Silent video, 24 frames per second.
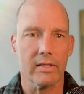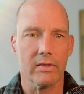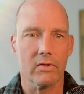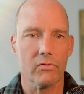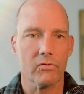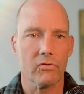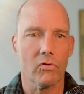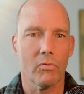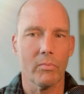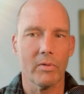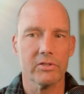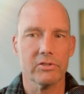
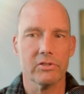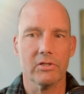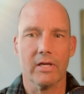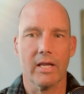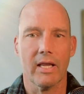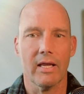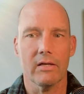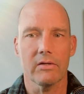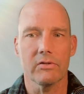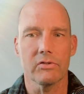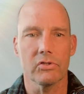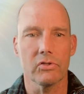Like, there's so much
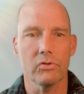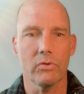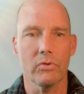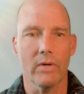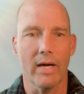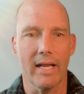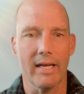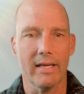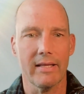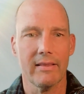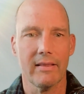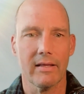you can't
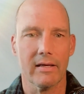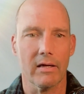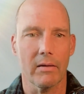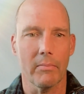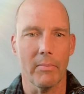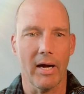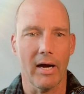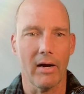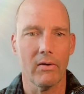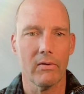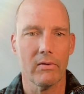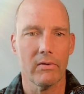do
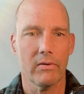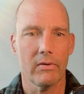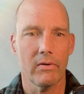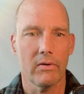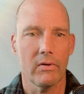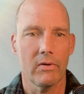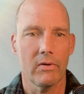anything about.